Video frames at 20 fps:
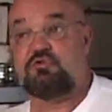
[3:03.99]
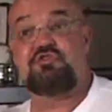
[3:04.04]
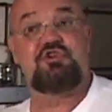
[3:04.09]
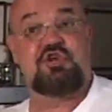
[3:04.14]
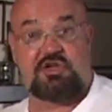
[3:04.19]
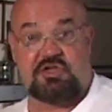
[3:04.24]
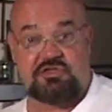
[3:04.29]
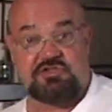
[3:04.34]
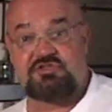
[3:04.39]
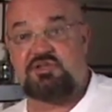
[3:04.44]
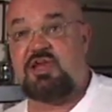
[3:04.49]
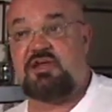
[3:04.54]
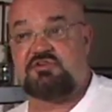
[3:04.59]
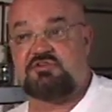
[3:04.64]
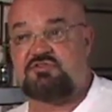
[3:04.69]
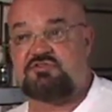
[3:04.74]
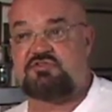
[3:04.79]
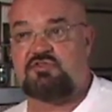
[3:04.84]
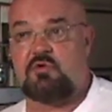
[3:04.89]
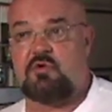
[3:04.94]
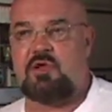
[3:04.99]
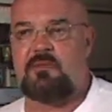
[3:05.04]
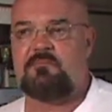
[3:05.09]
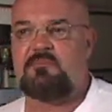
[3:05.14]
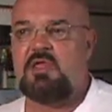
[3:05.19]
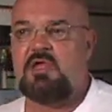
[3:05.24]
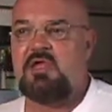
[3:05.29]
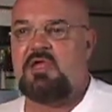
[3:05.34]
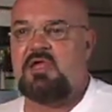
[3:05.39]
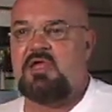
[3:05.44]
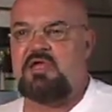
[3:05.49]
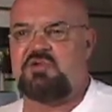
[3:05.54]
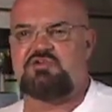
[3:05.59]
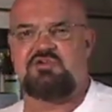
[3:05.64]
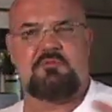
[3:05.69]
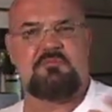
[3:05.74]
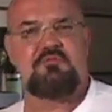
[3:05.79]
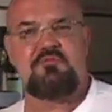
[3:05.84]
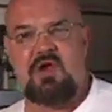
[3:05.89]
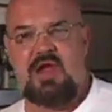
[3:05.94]
chicken stocks and so on as
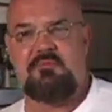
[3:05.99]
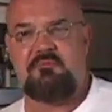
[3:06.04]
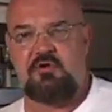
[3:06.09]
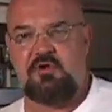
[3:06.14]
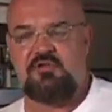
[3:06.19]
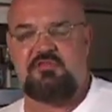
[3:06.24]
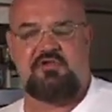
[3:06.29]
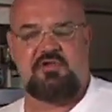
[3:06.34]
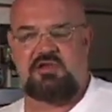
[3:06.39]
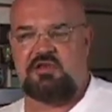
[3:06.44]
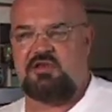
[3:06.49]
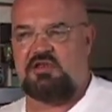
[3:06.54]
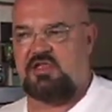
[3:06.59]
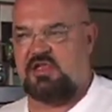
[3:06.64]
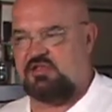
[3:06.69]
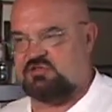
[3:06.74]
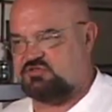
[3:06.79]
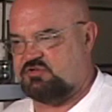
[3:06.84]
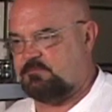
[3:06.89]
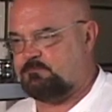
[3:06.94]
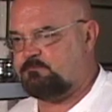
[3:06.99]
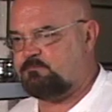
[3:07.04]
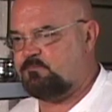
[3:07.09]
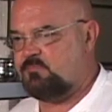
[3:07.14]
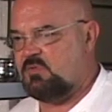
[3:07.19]
your primary thickening agent.